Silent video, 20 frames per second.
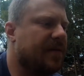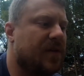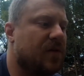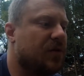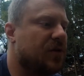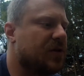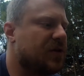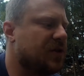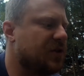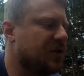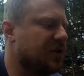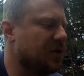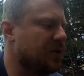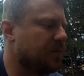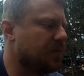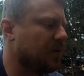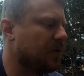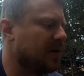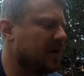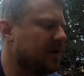
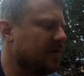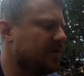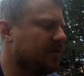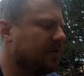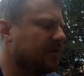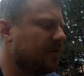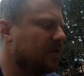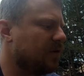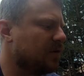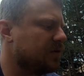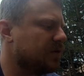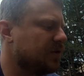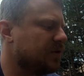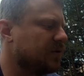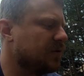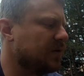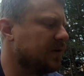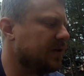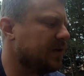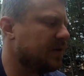super infertile
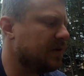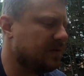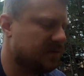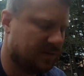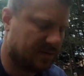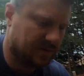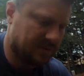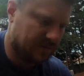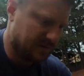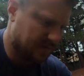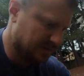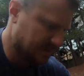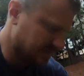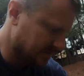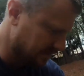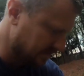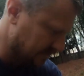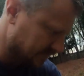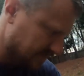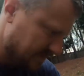soil.
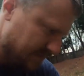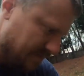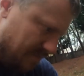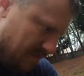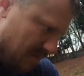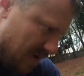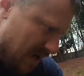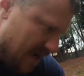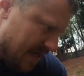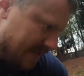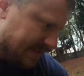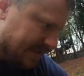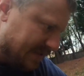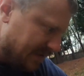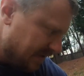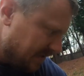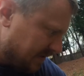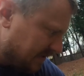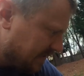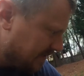Moss
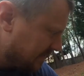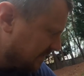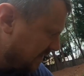just